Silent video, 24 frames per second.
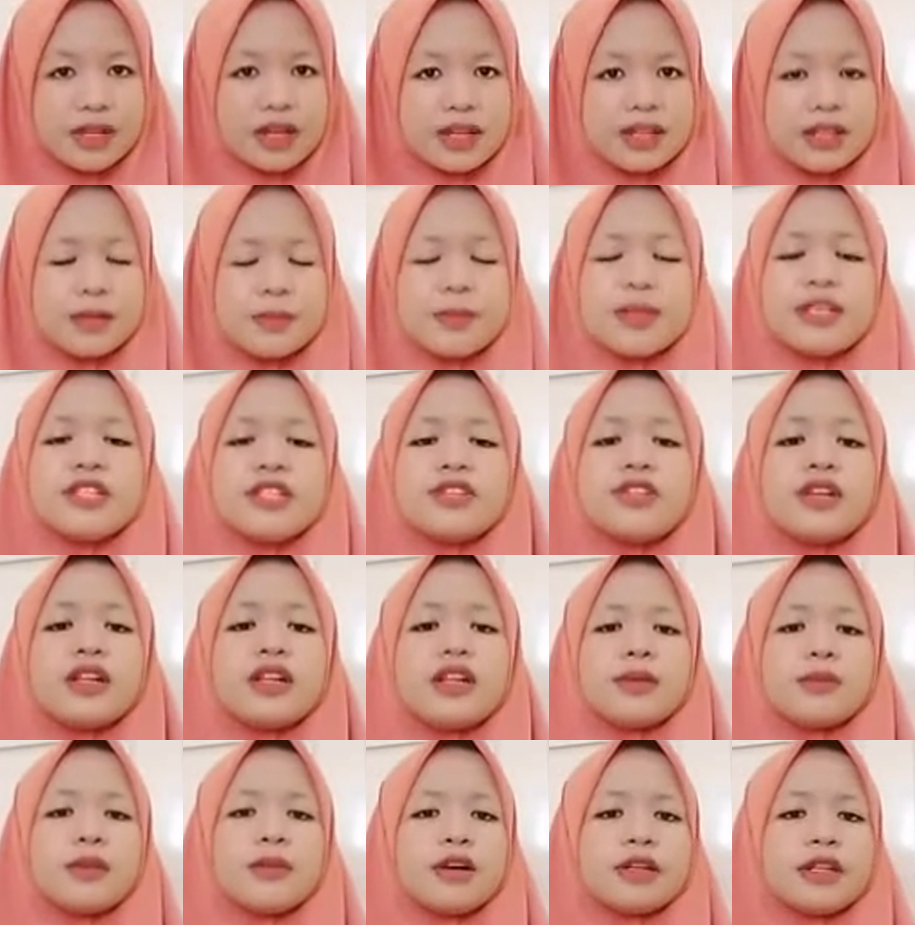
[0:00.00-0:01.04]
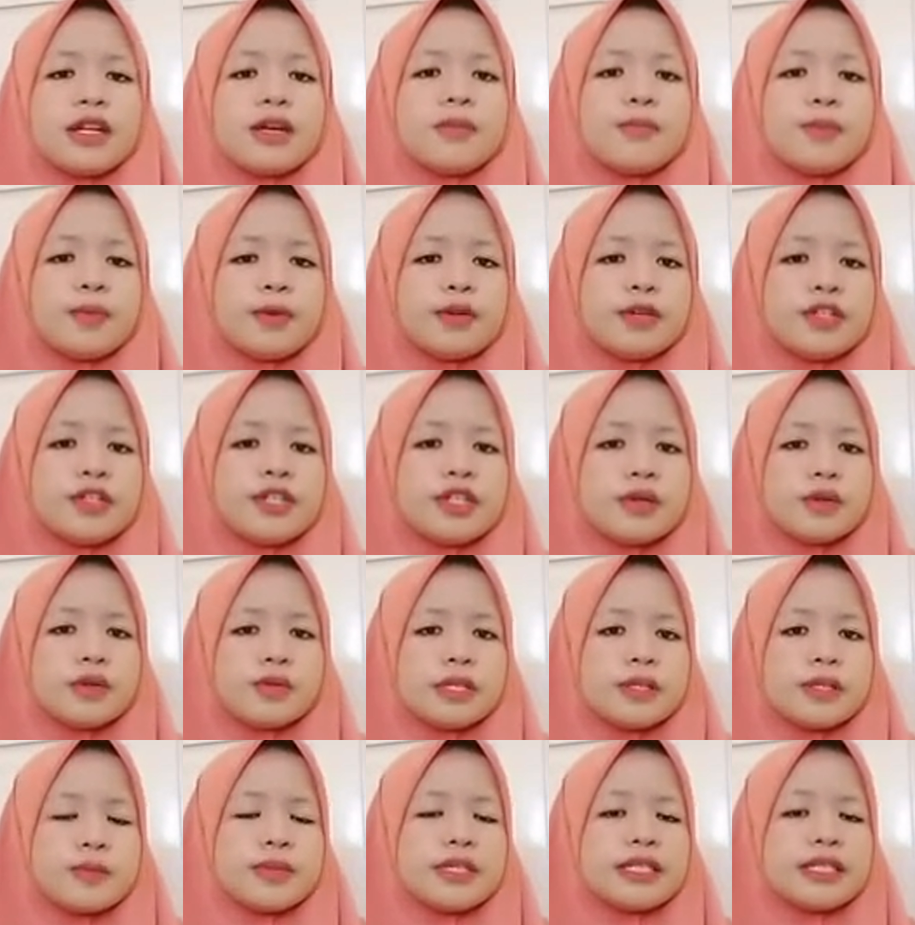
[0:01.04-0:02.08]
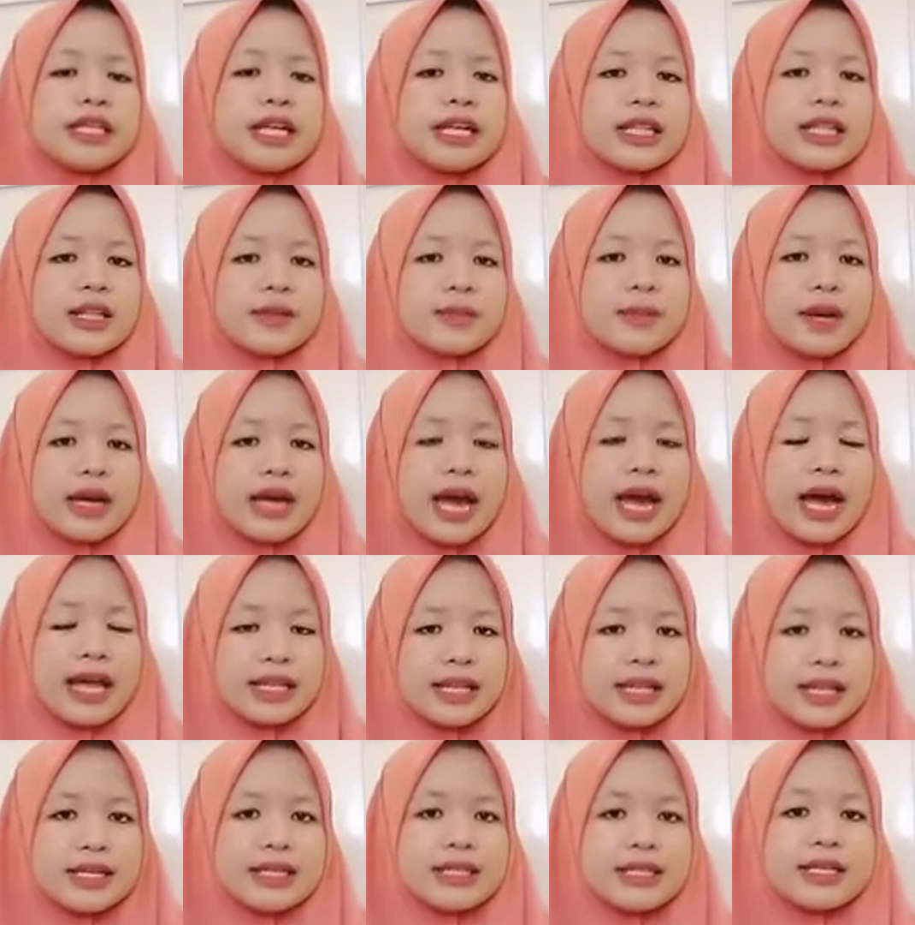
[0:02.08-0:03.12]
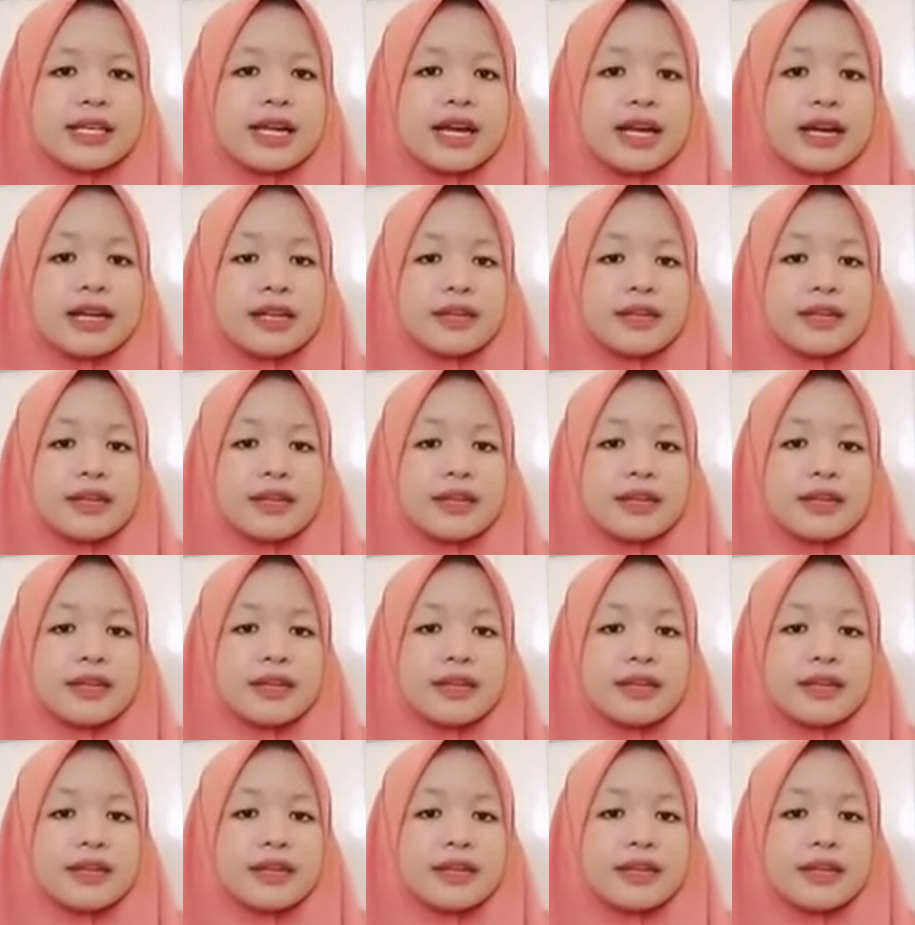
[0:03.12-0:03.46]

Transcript: The material about approach was presented by Alice.